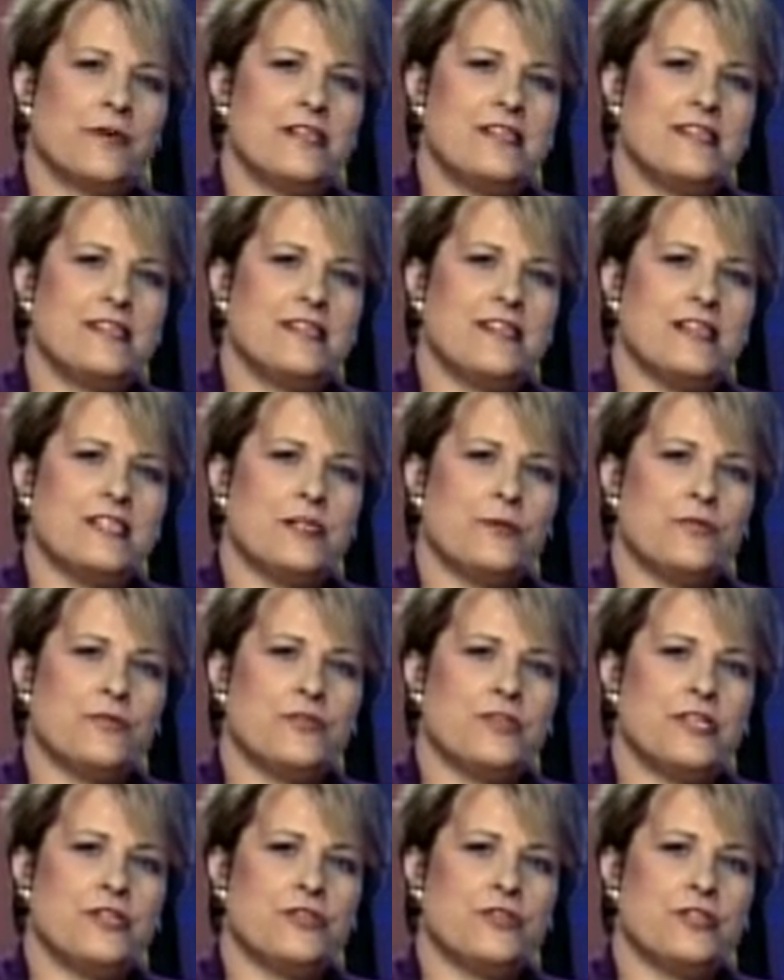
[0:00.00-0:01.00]
says the
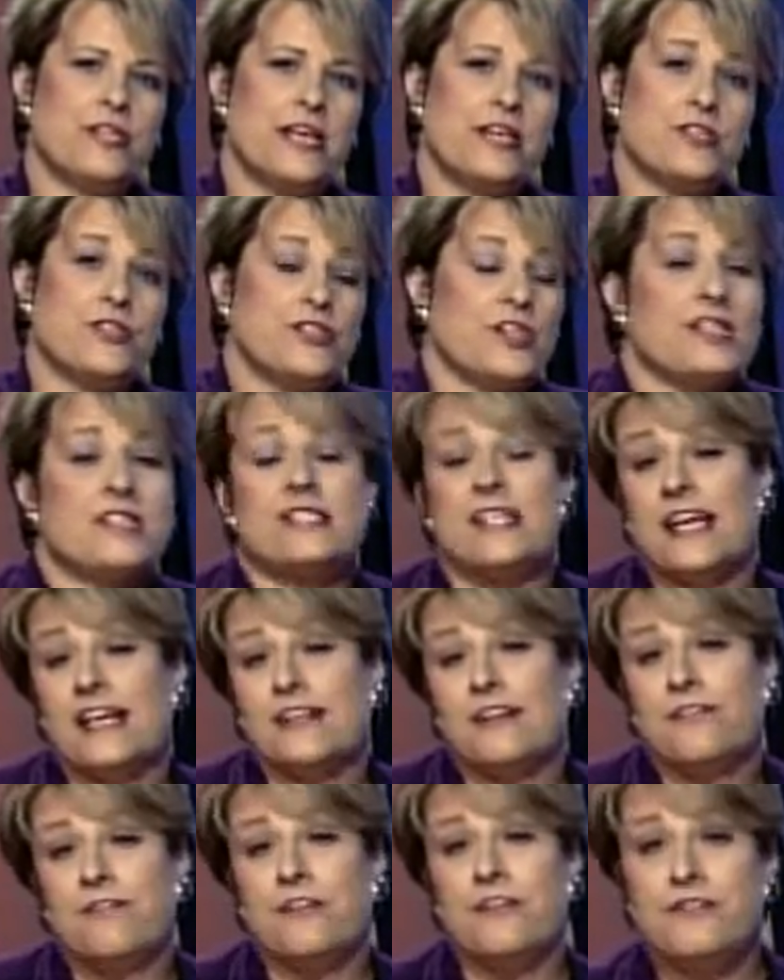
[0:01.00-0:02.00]
procedure takes just 10 to
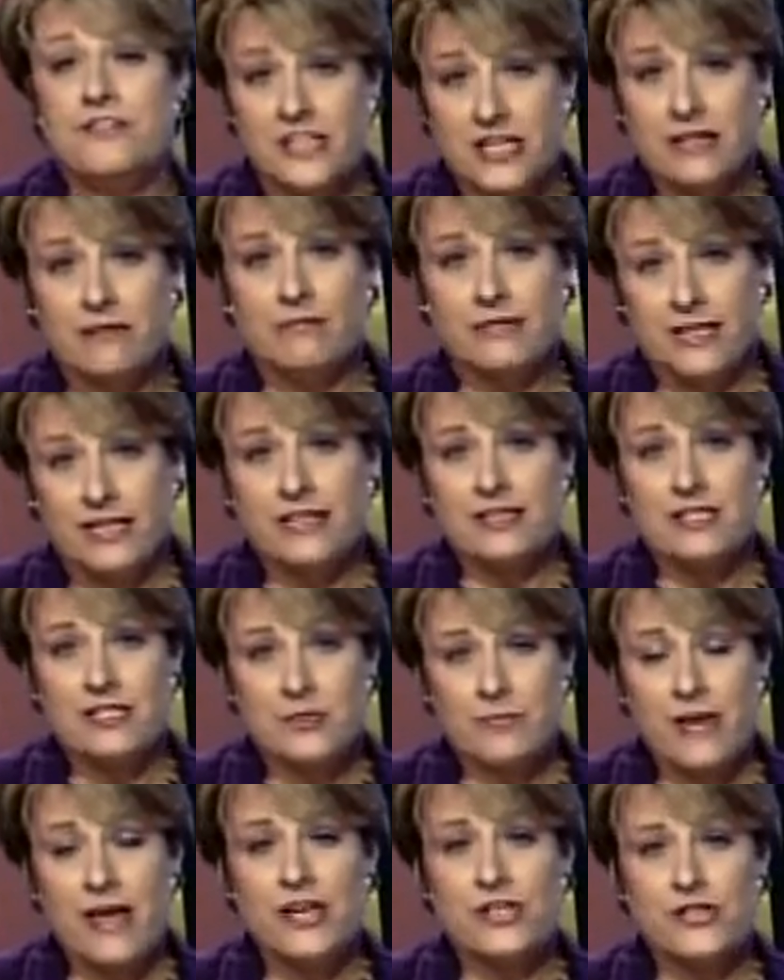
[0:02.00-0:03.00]
15 minutes.
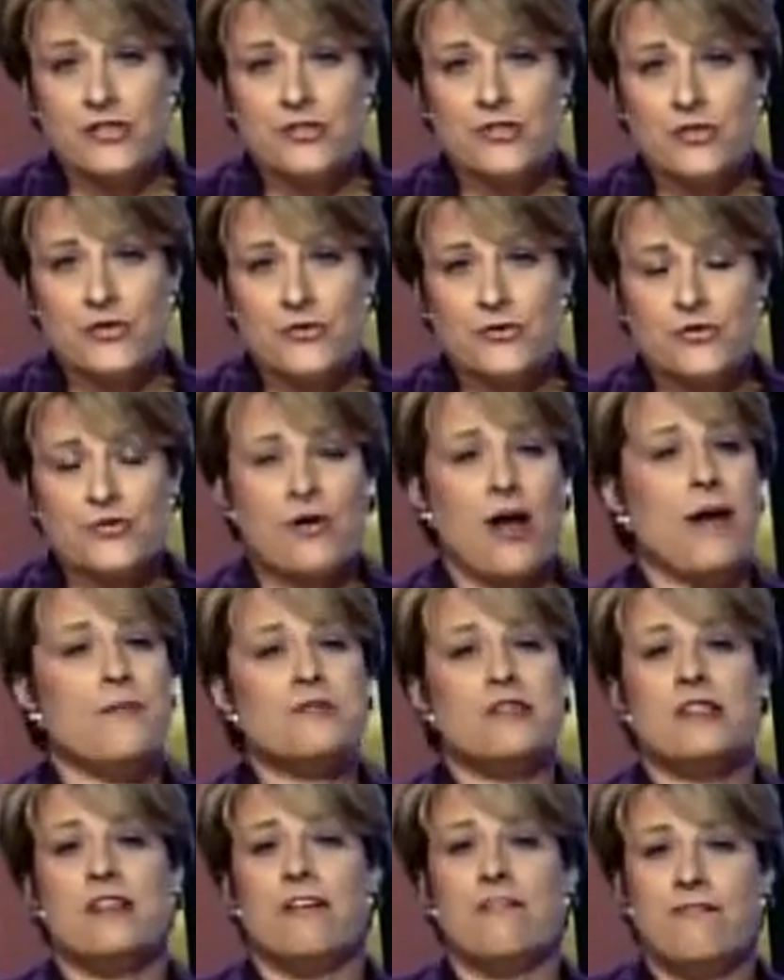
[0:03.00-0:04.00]
Patients use drops in the
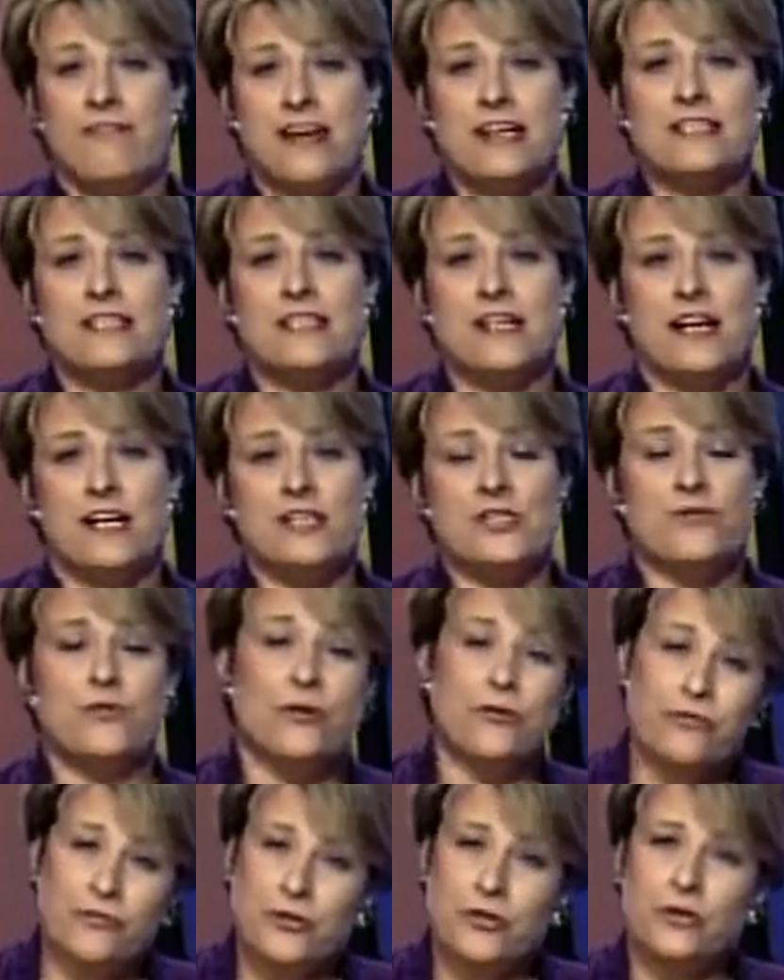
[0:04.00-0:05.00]
affected eyes for a
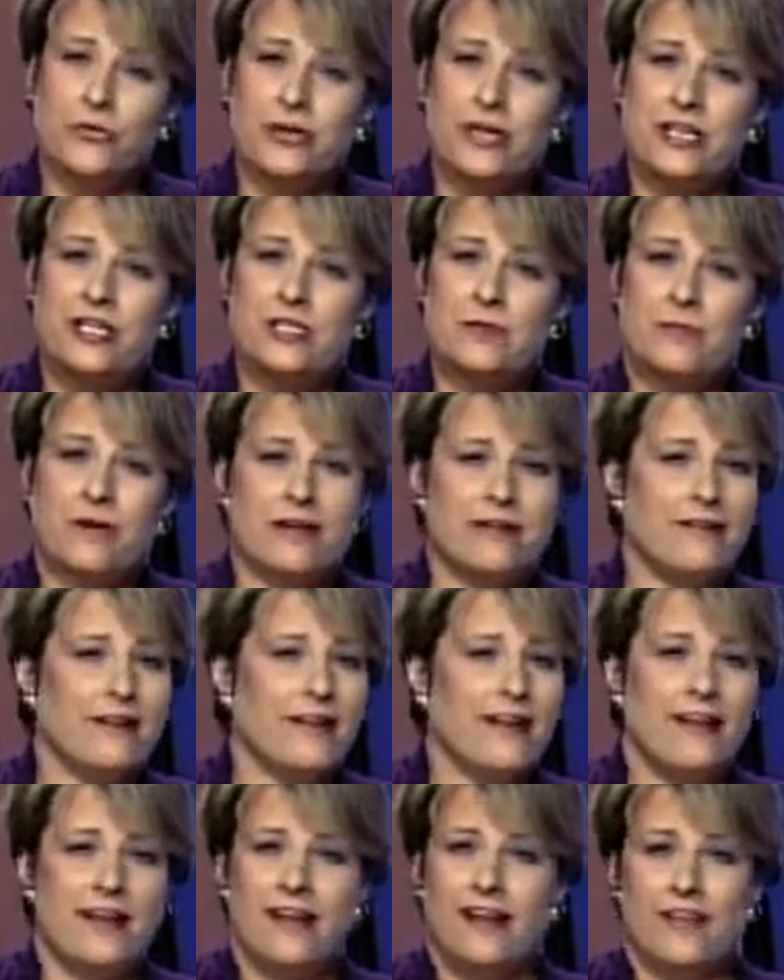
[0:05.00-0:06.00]
few weeks, but
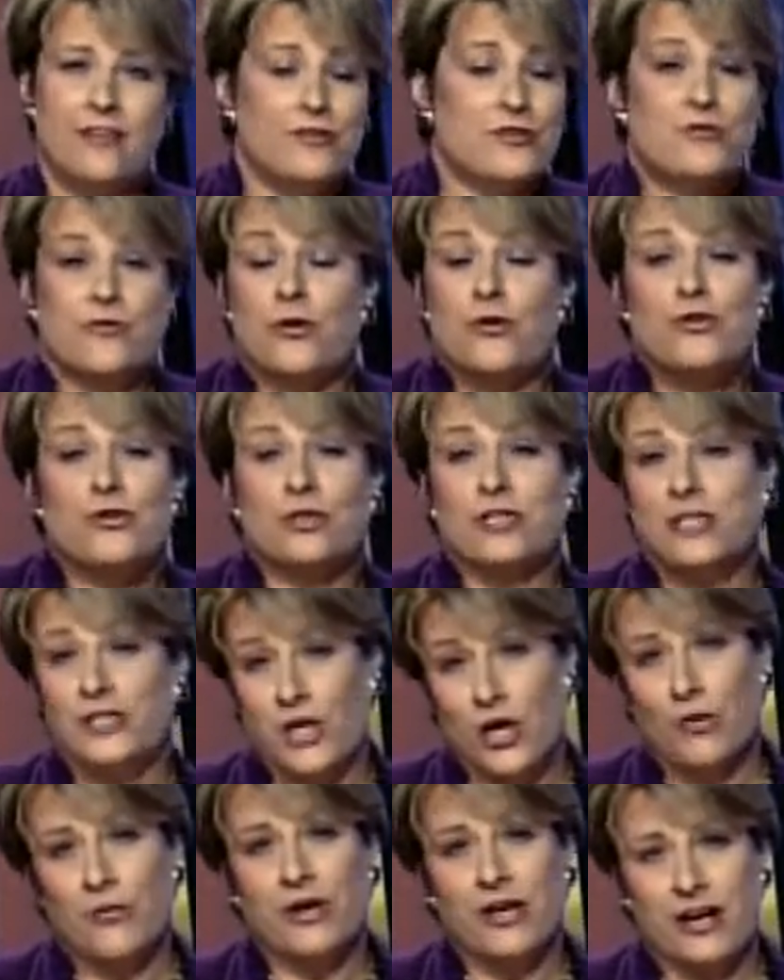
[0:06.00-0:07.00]
there's virtually no
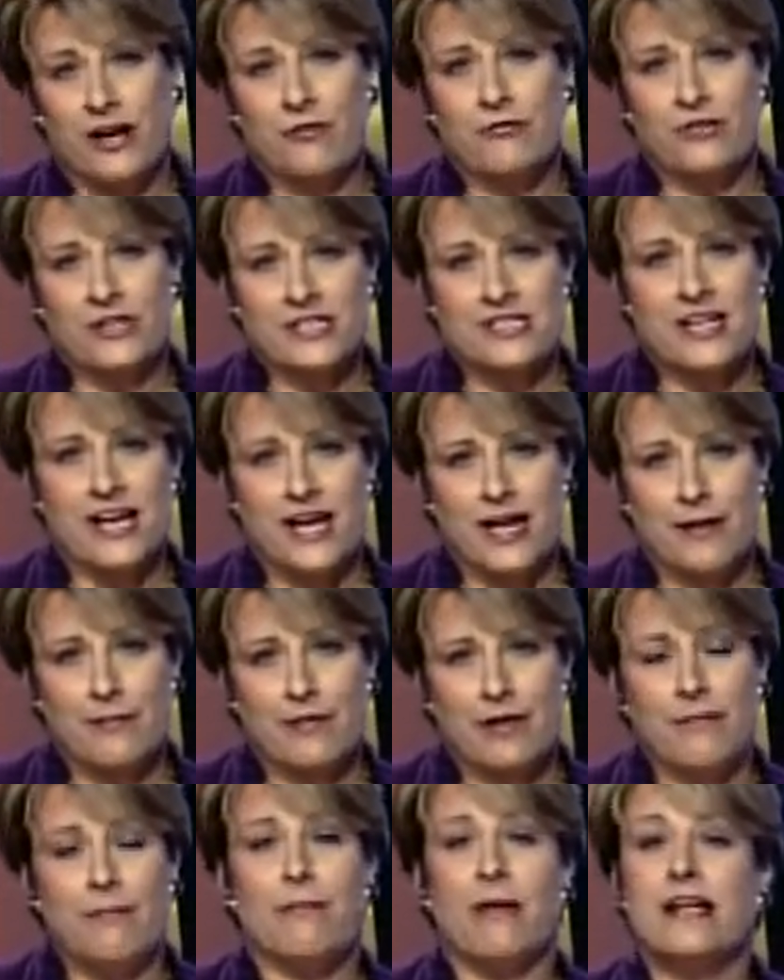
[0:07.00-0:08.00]
recovery time.
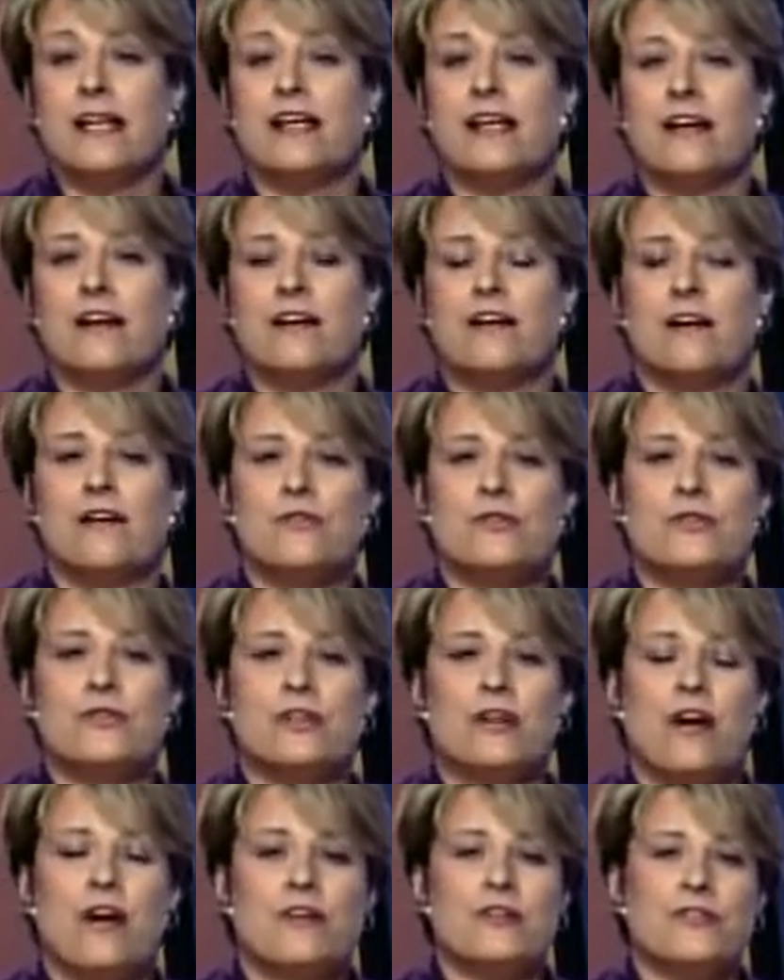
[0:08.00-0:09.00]
Medicare covers the
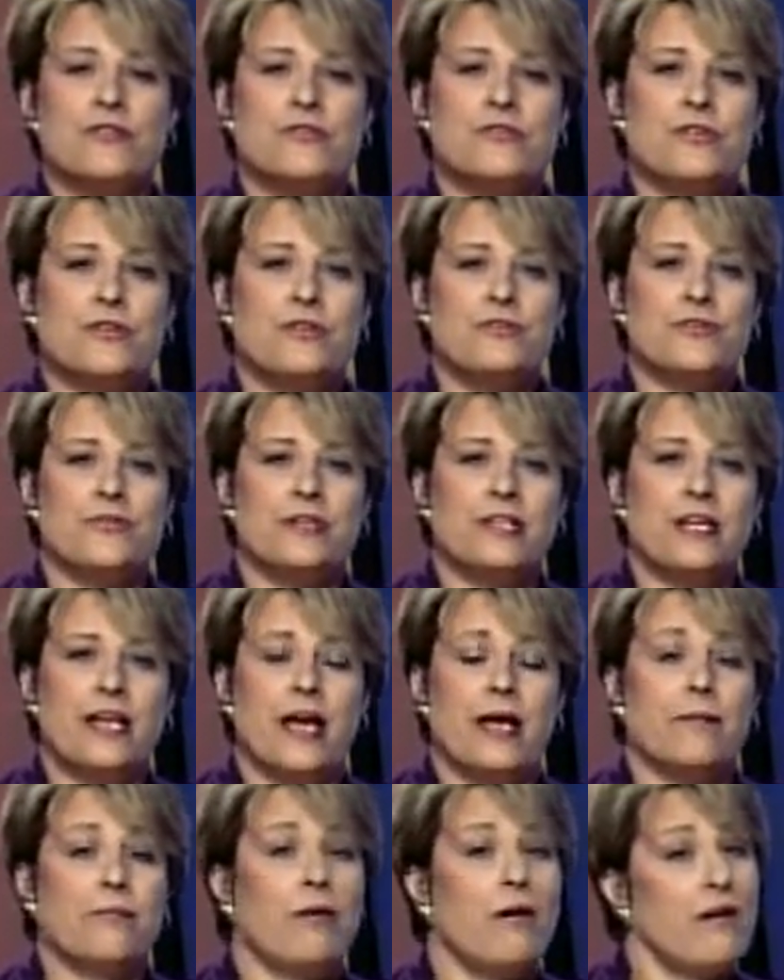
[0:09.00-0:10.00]
cost of surgery and
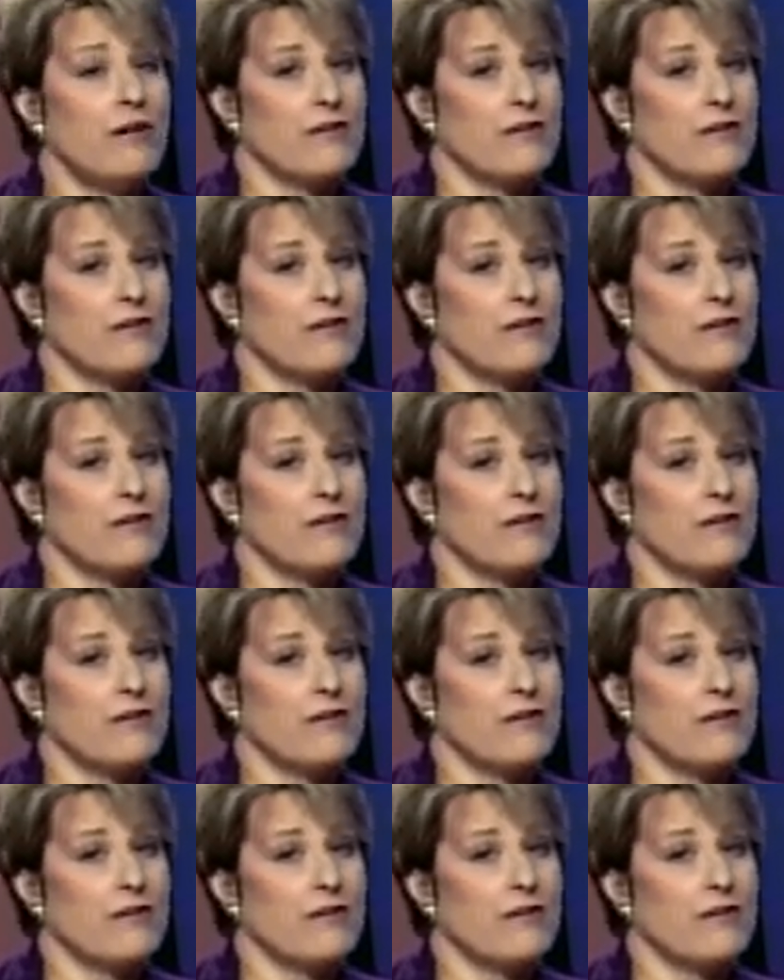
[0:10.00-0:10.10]
part of the